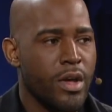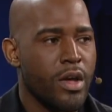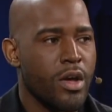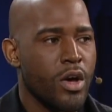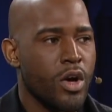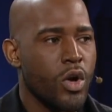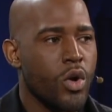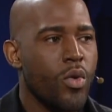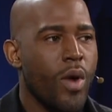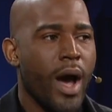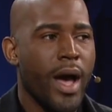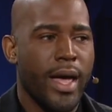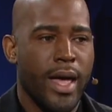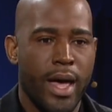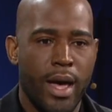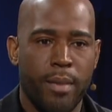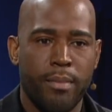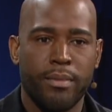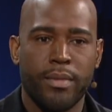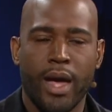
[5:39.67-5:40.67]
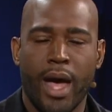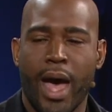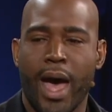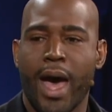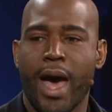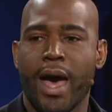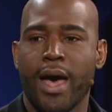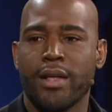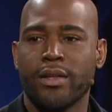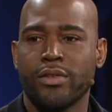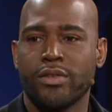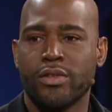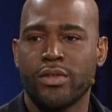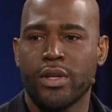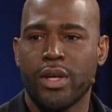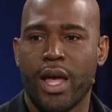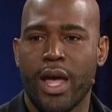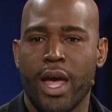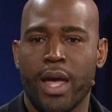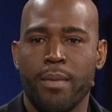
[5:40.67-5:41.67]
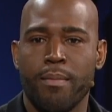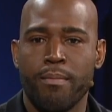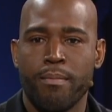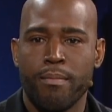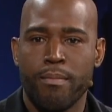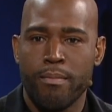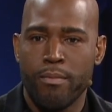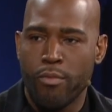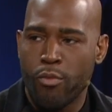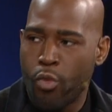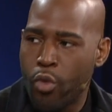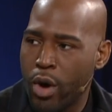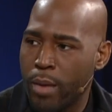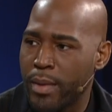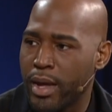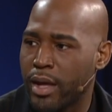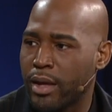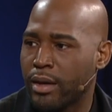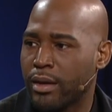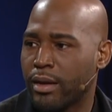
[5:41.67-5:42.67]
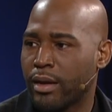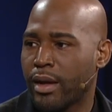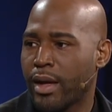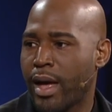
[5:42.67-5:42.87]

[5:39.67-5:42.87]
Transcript: who I am as a woman,